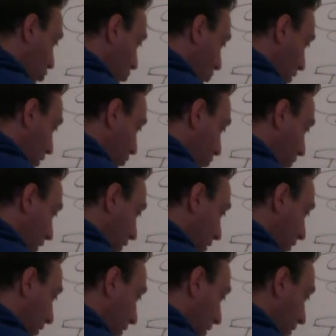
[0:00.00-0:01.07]
so we are known as
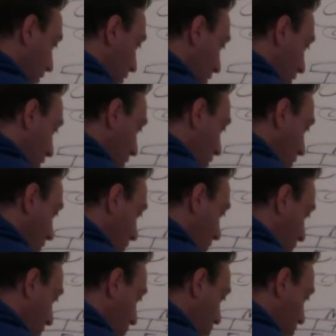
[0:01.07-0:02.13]

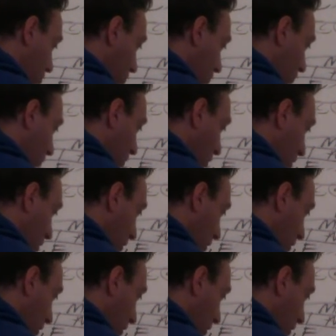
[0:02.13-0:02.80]
6O2